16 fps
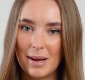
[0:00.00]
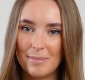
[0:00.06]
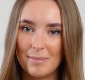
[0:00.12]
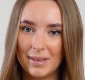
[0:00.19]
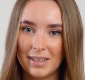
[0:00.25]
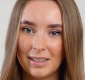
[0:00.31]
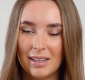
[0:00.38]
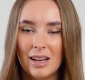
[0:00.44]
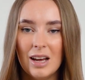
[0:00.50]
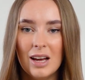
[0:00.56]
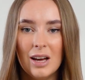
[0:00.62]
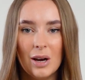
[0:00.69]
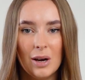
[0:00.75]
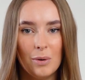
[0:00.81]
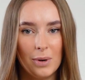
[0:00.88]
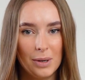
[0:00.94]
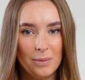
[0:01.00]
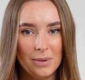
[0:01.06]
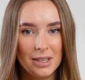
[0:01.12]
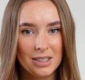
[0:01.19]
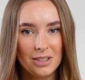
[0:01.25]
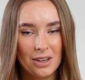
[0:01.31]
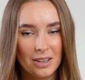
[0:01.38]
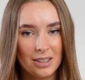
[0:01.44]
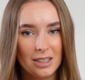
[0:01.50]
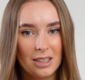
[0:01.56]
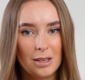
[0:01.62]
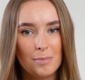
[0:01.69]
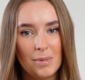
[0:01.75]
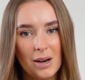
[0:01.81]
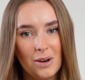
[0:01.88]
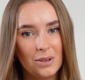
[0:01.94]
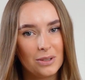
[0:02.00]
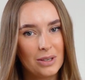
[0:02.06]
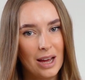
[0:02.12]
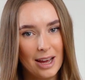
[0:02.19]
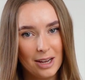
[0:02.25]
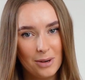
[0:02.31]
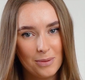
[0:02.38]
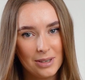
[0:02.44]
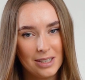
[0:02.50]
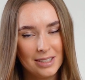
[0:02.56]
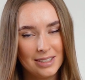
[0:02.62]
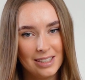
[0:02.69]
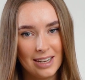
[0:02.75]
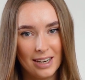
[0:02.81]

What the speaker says: I mean, when we're talking about high quality